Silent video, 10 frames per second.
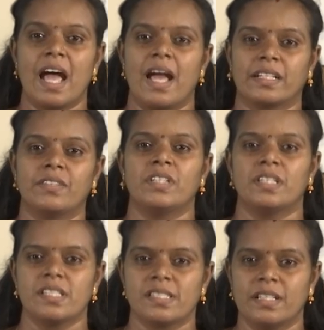
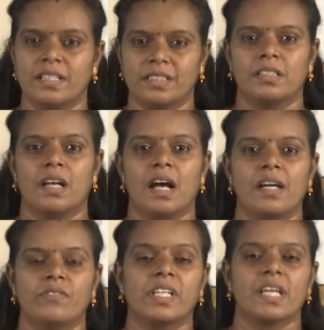activities there,
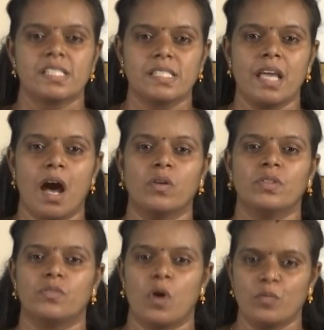and we can see how the
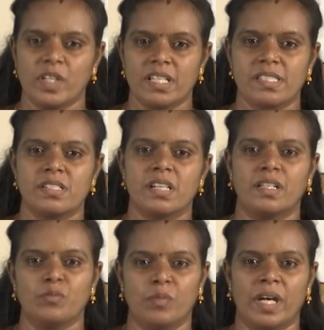farming is
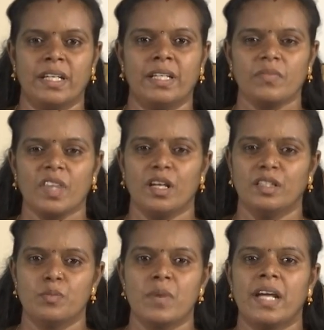done by
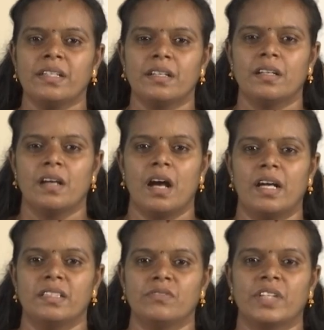the man,
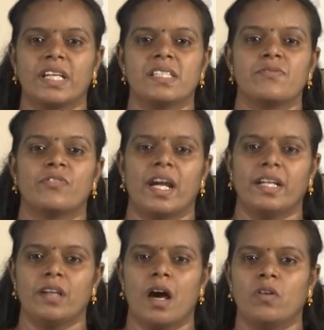and we can
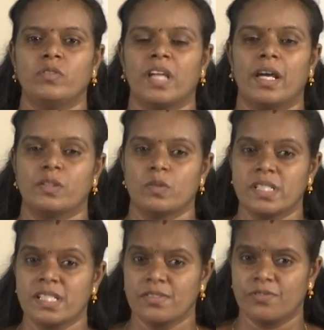find how they are
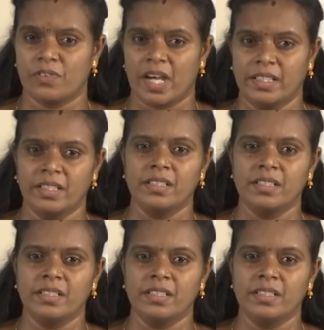using the fire,